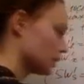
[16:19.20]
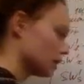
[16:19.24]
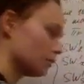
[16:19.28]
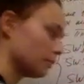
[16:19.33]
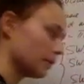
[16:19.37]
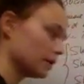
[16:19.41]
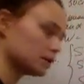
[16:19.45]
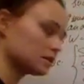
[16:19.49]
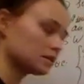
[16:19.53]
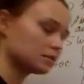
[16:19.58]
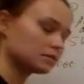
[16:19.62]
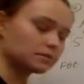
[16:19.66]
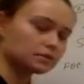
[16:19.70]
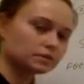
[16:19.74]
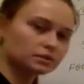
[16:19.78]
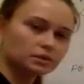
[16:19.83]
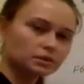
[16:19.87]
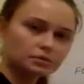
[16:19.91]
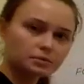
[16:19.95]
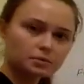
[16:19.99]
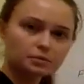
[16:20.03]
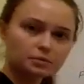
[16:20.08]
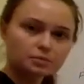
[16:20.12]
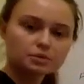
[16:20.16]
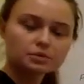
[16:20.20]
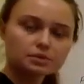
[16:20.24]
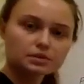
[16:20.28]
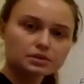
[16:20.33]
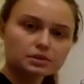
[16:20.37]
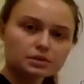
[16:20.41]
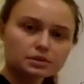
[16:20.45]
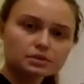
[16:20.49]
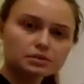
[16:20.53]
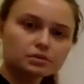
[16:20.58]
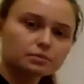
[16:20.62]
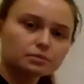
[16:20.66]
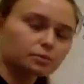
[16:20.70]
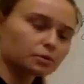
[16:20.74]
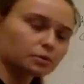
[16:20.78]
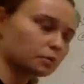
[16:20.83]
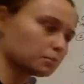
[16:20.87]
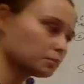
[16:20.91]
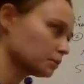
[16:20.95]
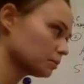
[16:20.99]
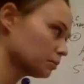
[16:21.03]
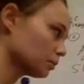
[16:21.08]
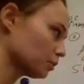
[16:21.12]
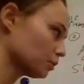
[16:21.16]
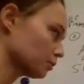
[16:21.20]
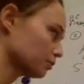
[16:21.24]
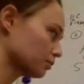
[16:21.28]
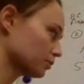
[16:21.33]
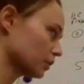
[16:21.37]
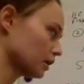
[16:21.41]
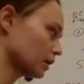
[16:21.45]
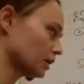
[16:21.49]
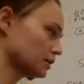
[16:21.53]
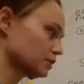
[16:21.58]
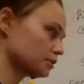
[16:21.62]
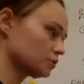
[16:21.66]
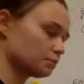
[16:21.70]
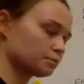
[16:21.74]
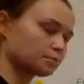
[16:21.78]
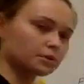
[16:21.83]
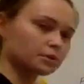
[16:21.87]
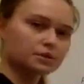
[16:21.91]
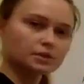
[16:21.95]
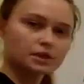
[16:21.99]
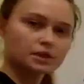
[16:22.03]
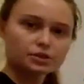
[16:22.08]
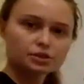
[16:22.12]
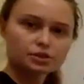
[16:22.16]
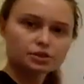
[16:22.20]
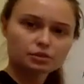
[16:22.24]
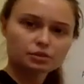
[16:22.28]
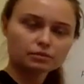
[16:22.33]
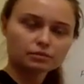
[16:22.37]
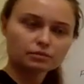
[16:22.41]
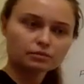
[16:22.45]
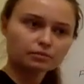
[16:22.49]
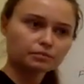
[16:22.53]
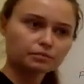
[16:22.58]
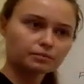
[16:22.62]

competitive equilibrium, you see the problem of underproduction.